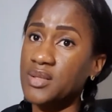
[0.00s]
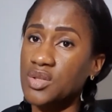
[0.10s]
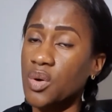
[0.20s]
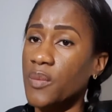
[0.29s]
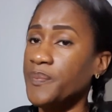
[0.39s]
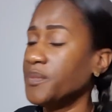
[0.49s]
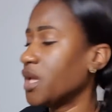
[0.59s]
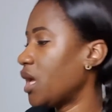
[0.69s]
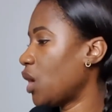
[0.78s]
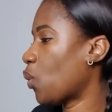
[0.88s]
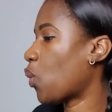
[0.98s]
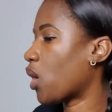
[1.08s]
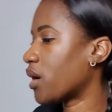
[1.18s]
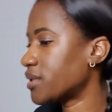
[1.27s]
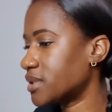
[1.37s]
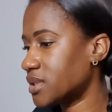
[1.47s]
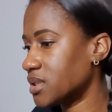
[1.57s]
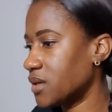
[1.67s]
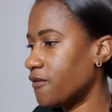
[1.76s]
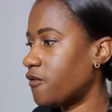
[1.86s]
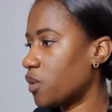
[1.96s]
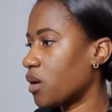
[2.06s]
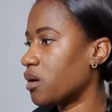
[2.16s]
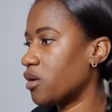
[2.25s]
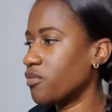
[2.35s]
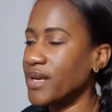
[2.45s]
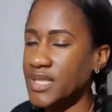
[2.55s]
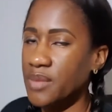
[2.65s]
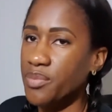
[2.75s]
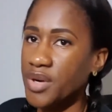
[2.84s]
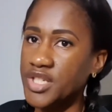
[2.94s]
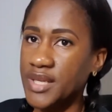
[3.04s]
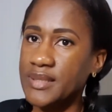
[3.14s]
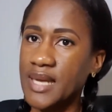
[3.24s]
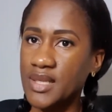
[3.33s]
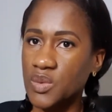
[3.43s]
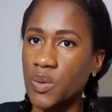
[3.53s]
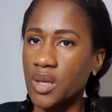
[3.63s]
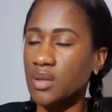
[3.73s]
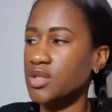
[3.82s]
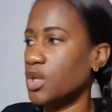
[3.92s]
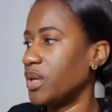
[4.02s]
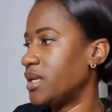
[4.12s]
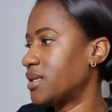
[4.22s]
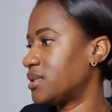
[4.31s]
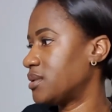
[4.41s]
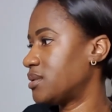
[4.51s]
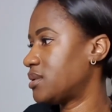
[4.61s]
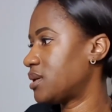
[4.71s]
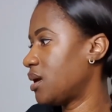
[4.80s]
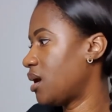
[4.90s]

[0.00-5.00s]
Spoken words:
So it works for resin projects as well, so it doesn't